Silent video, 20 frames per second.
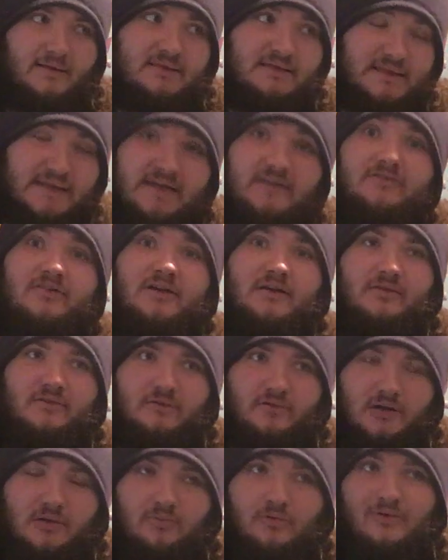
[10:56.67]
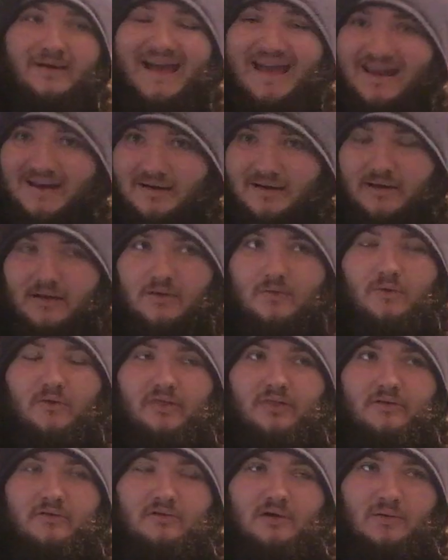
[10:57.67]
leaving the Rumble, ending
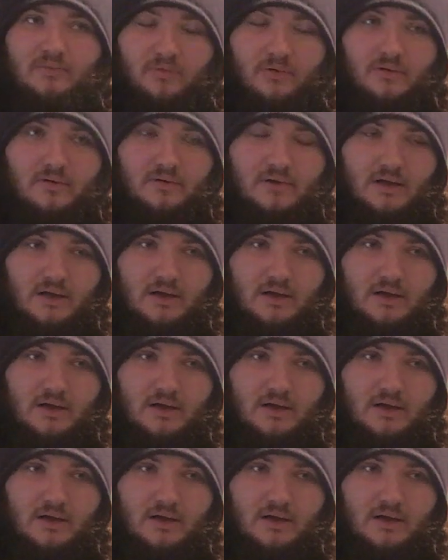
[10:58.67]
with the Rumble,